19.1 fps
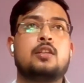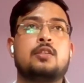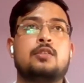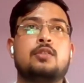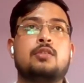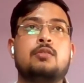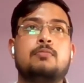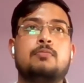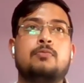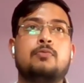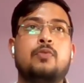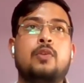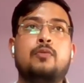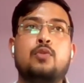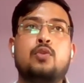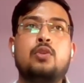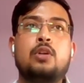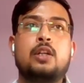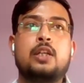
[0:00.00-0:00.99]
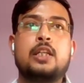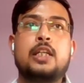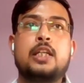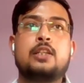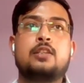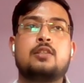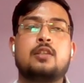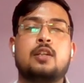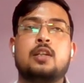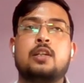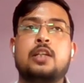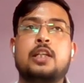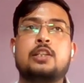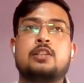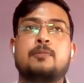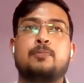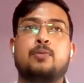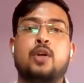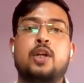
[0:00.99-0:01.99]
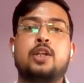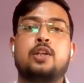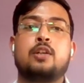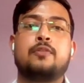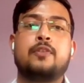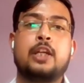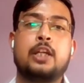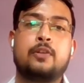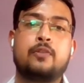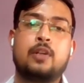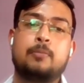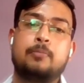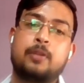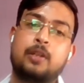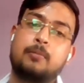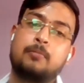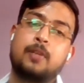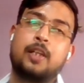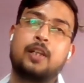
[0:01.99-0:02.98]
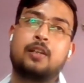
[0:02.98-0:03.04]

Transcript: So we won't reach a point of equilibrium.